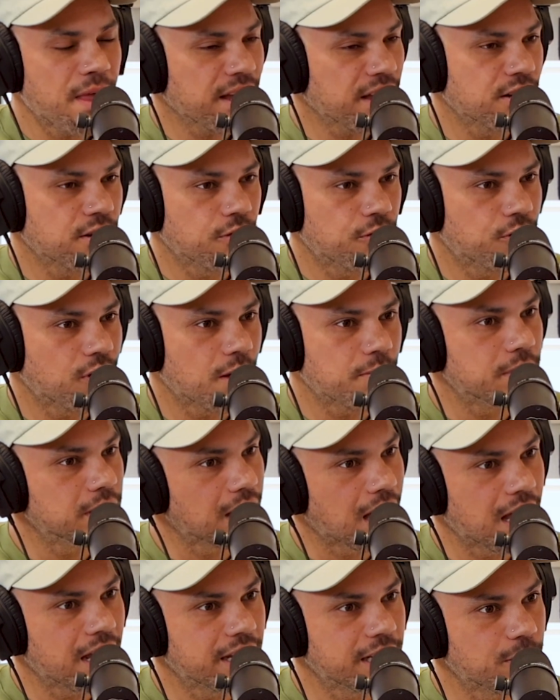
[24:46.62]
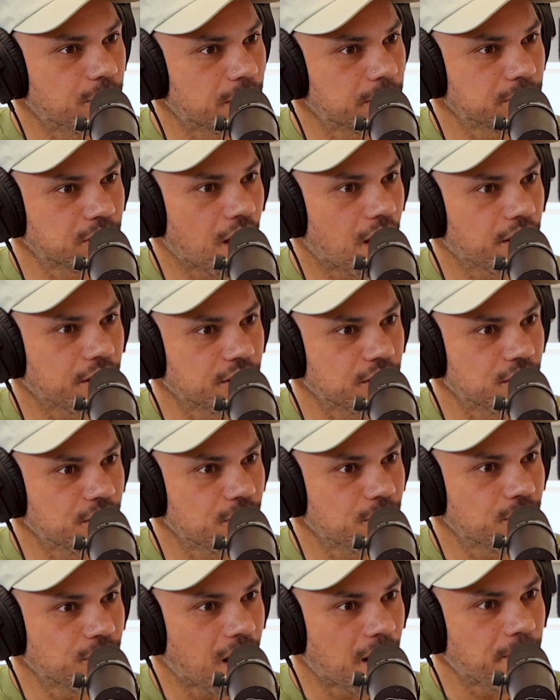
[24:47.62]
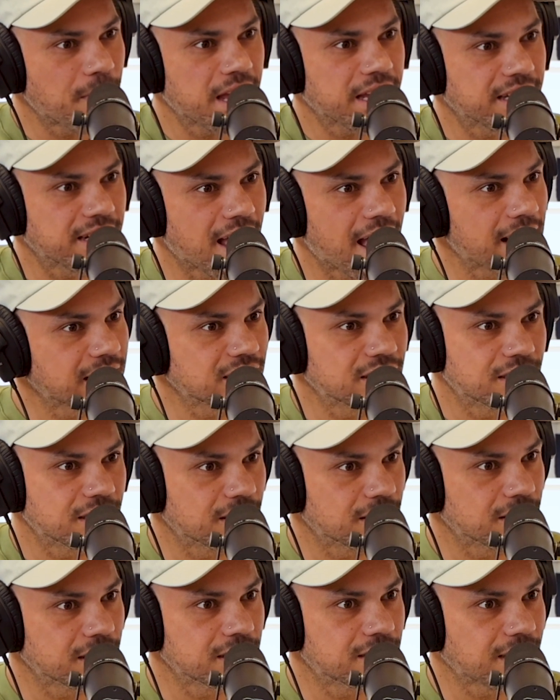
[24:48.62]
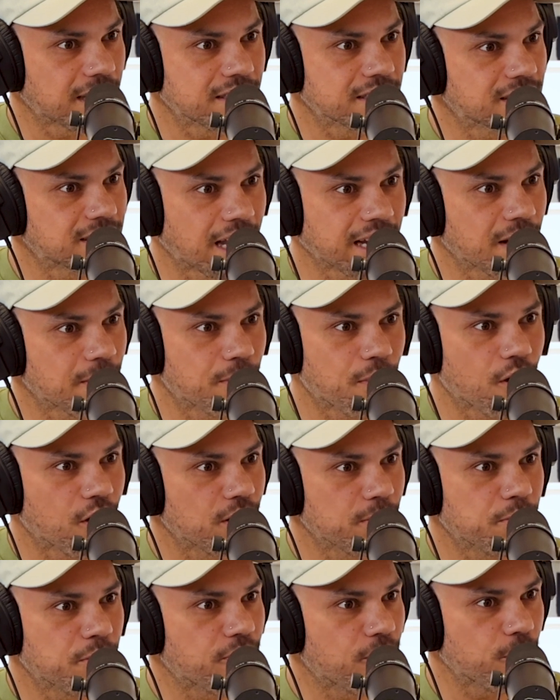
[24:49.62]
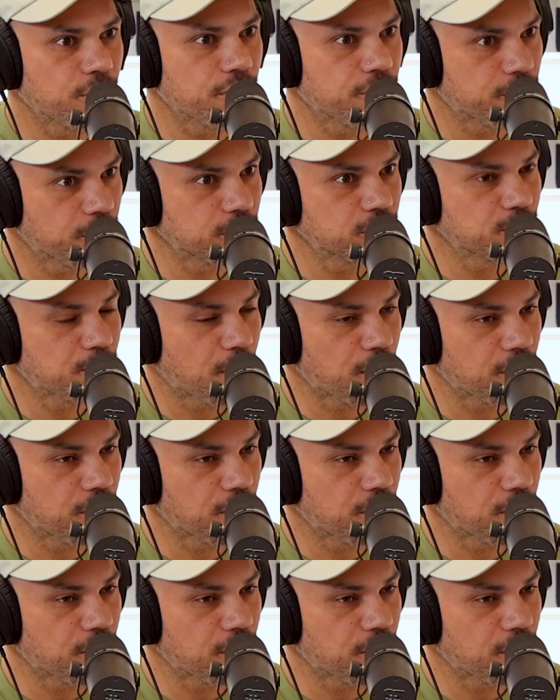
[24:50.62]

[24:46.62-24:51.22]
not going to flub a line when I'm talking to you. I'm not going to accidentally say the second part before the first